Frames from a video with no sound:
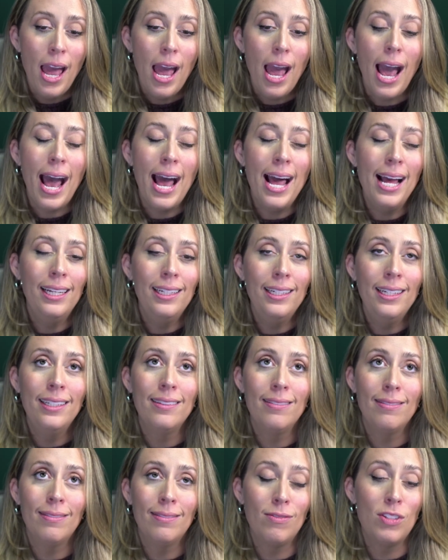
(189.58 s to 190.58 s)
And
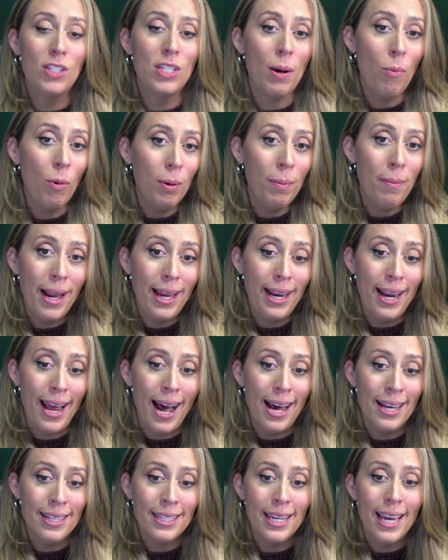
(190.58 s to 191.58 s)
someone might
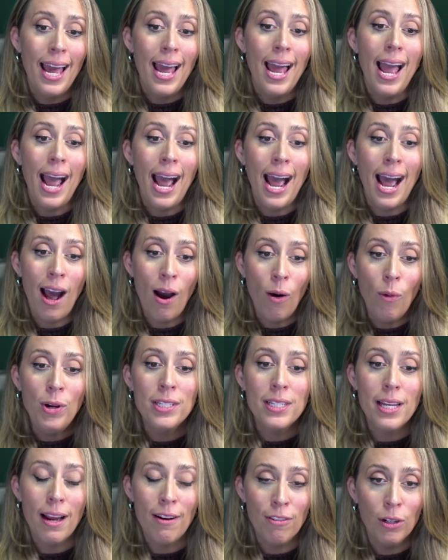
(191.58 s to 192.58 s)
ask, how is
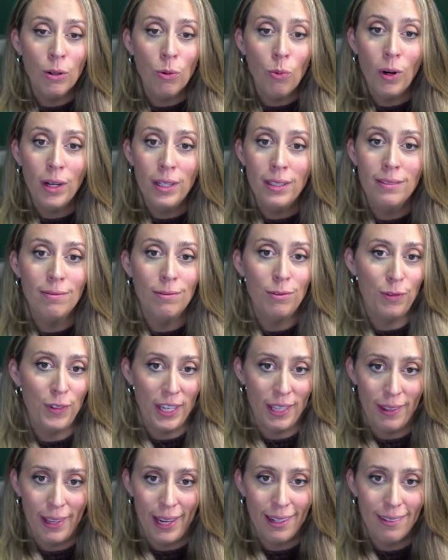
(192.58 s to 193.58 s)
everyone
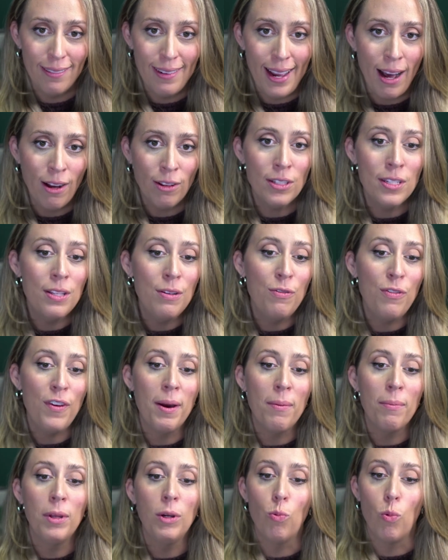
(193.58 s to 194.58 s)
feeling? How's the
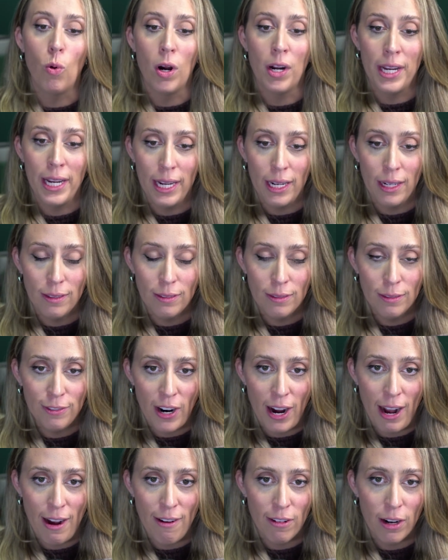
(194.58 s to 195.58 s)
family working
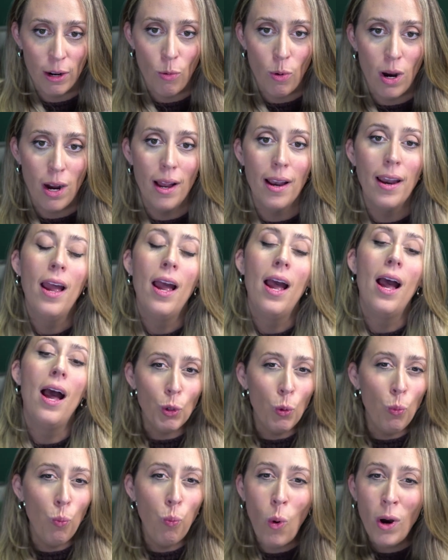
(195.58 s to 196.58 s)
for everyone?
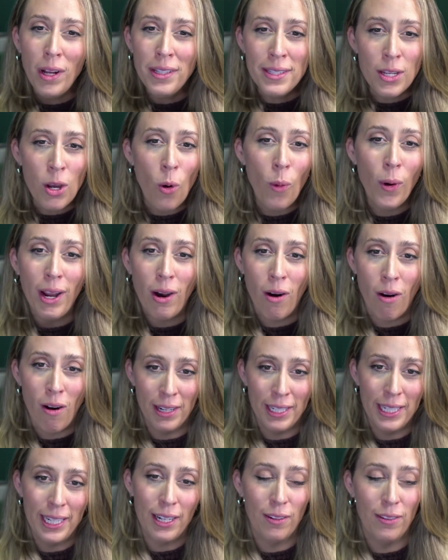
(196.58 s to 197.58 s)
What's going on
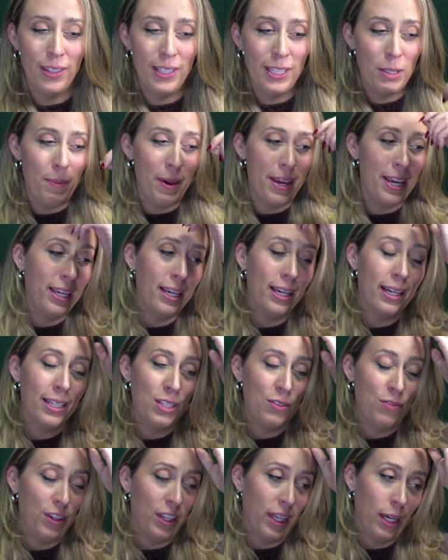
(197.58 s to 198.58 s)
here that's making
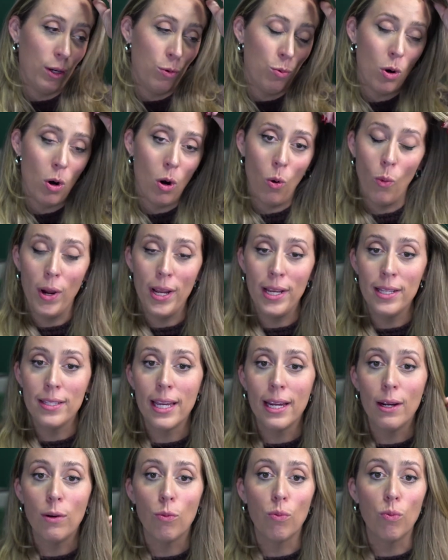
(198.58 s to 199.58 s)
us feel like we're always
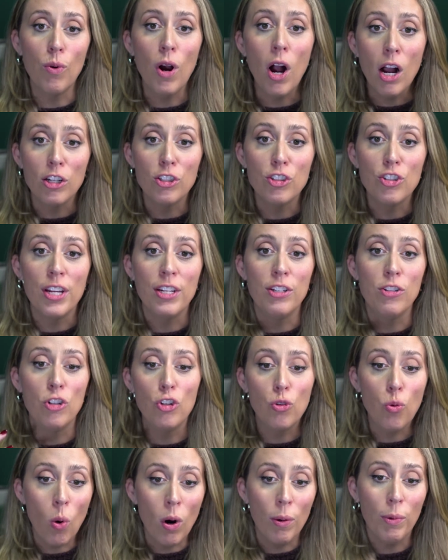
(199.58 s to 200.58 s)
like rushed and
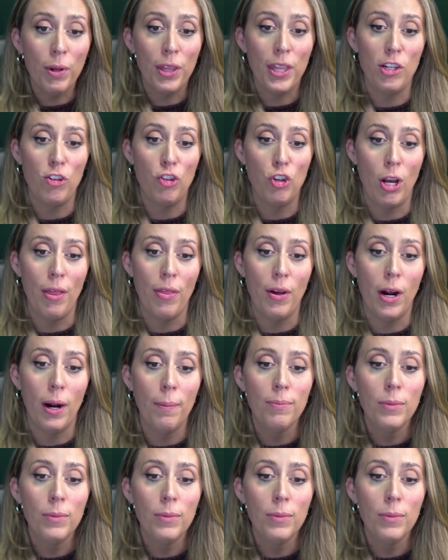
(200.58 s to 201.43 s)
short with each other?